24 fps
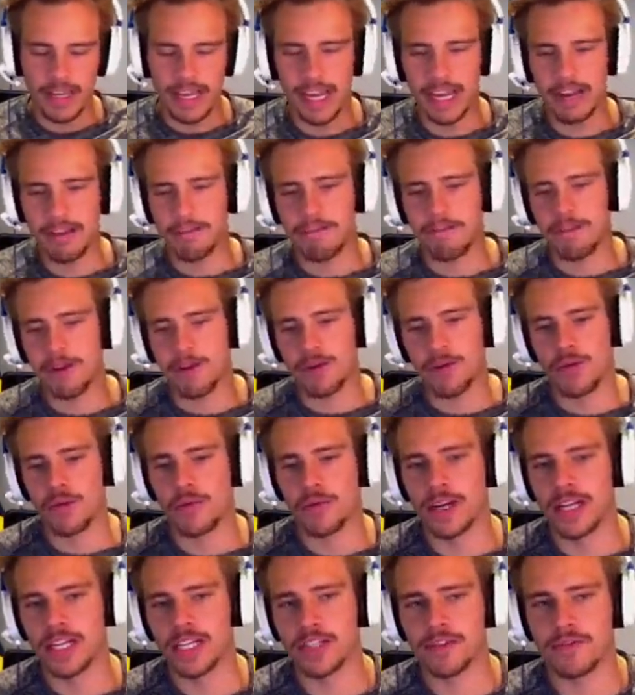In field goal
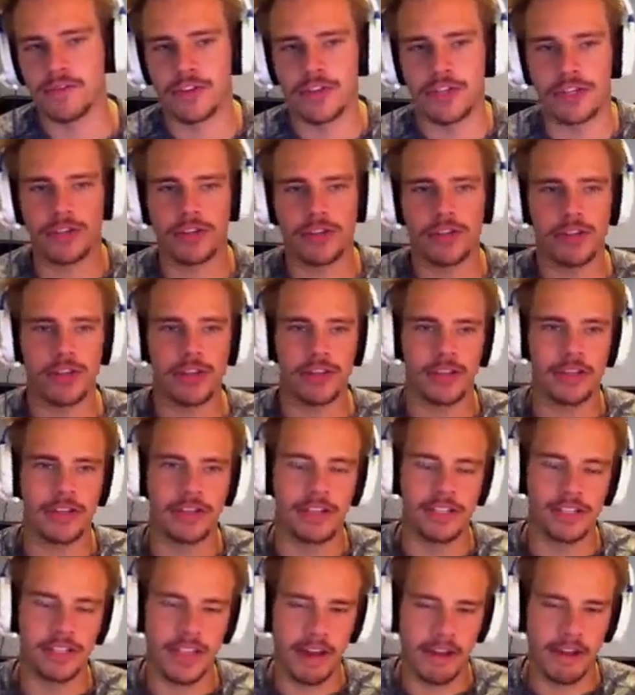range for sure.
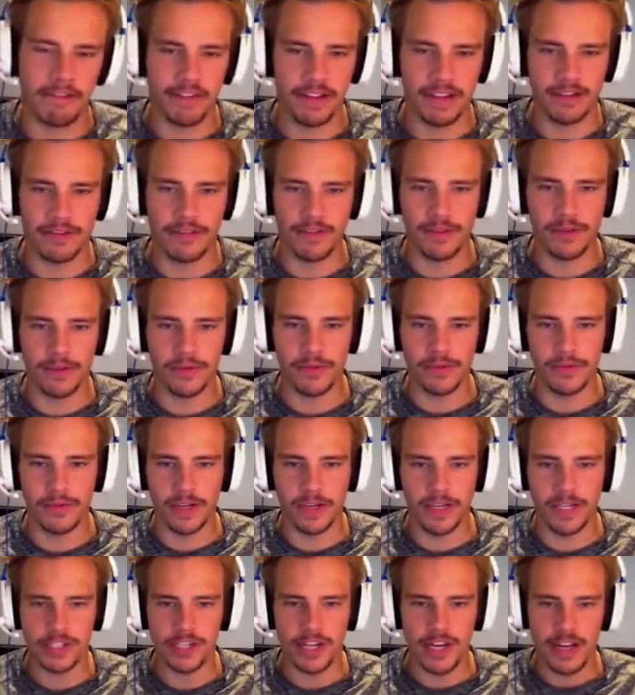Definitely in field goal
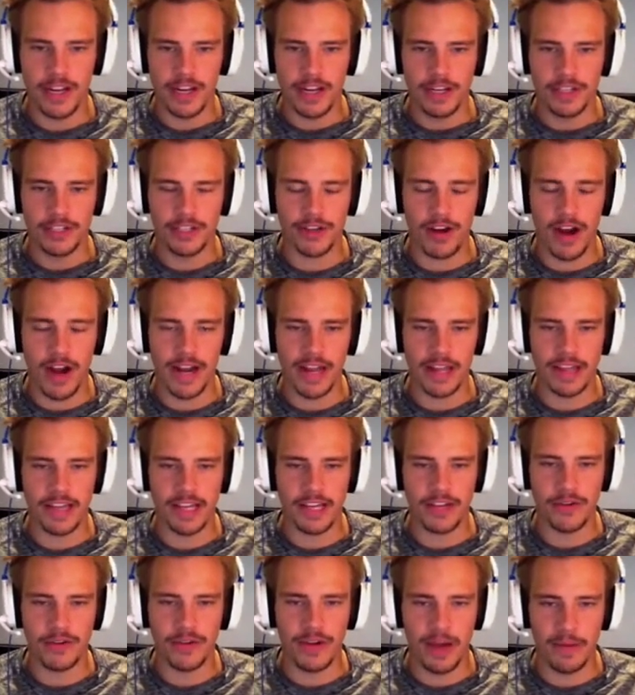range. Trying to
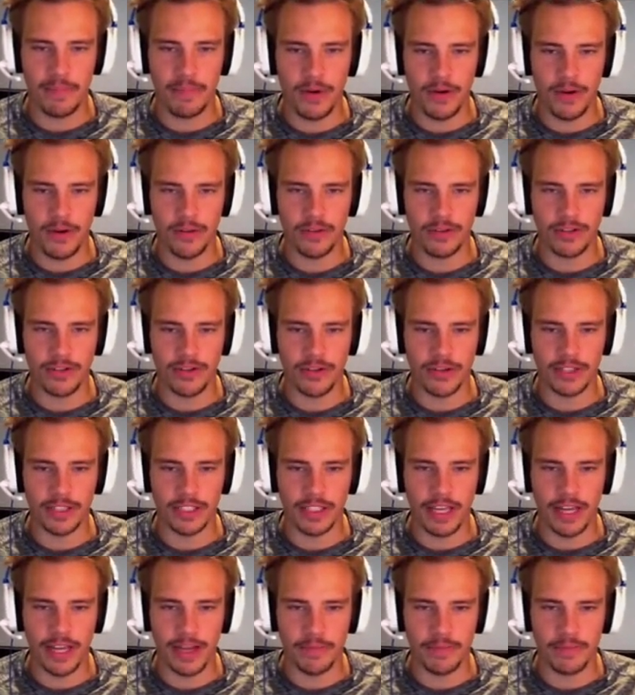think who got ball to start the
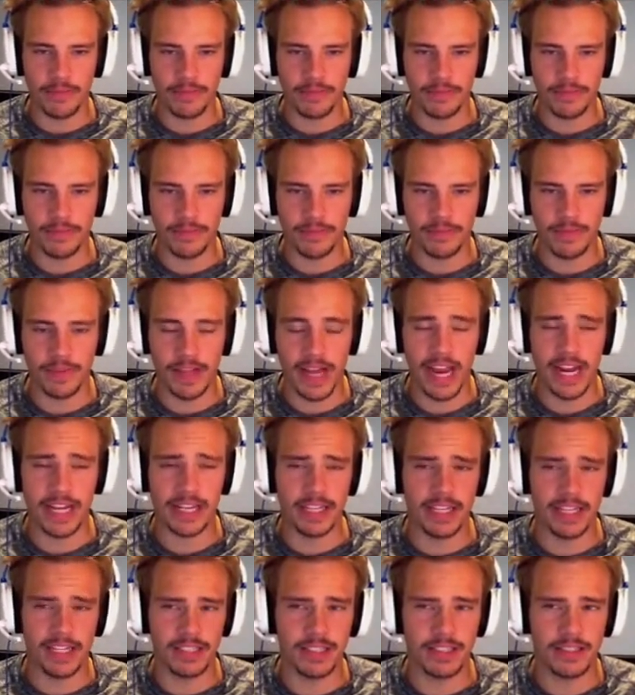game. They
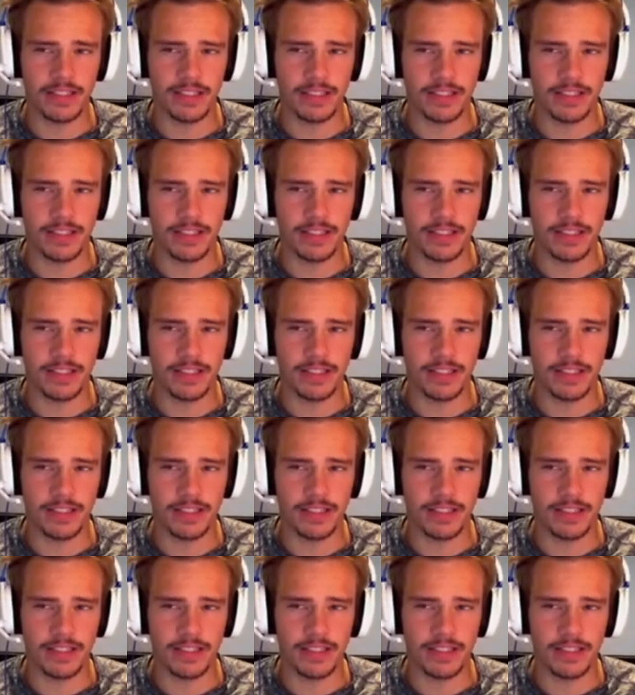did.